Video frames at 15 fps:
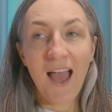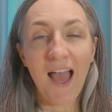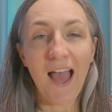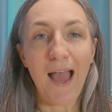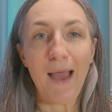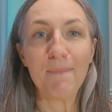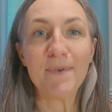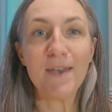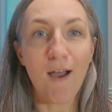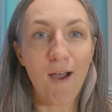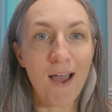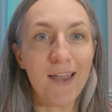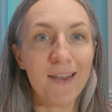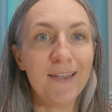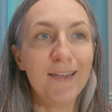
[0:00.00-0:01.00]
I'm
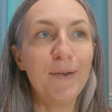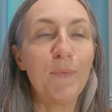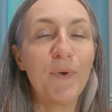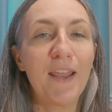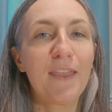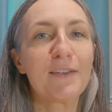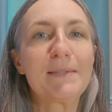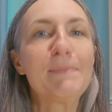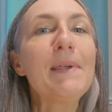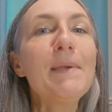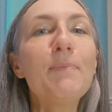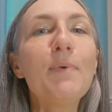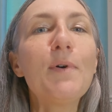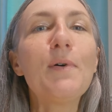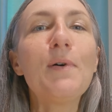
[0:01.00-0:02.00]
not one of those
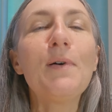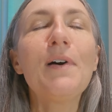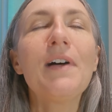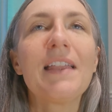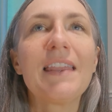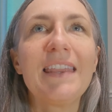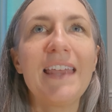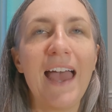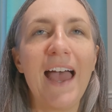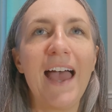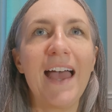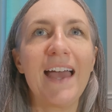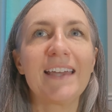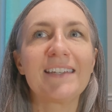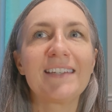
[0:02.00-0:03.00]
people
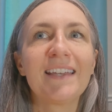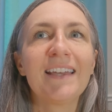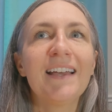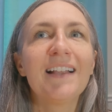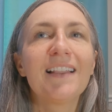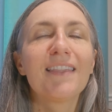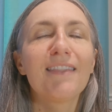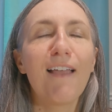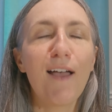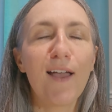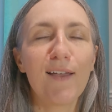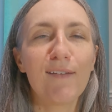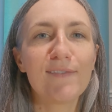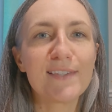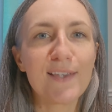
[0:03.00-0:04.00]
that
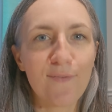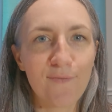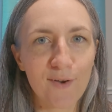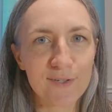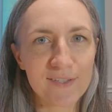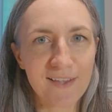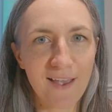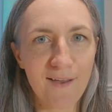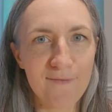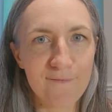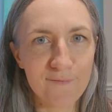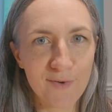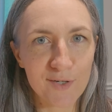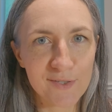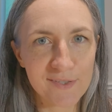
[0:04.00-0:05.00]
loves first
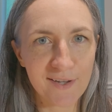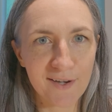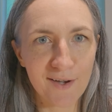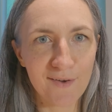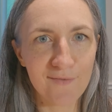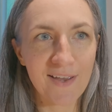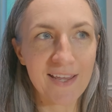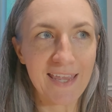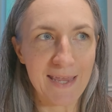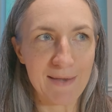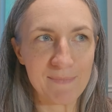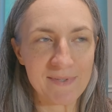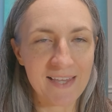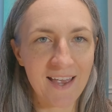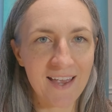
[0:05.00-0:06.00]
come, first serve
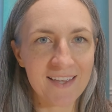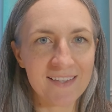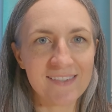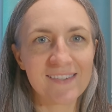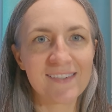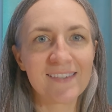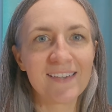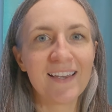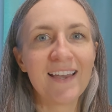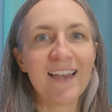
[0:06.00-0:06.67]
campsites.